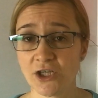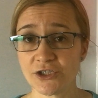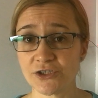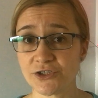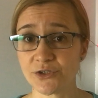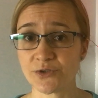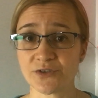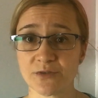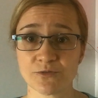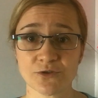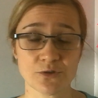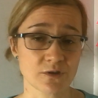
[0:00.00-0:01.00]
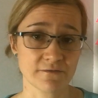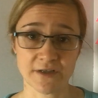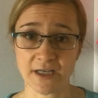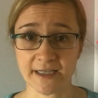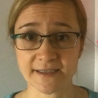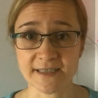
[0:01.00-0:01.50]
you do some sort of
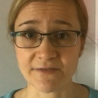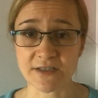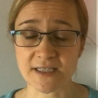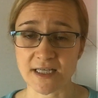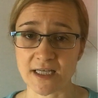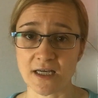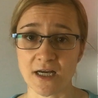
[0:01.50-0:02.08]
an activity,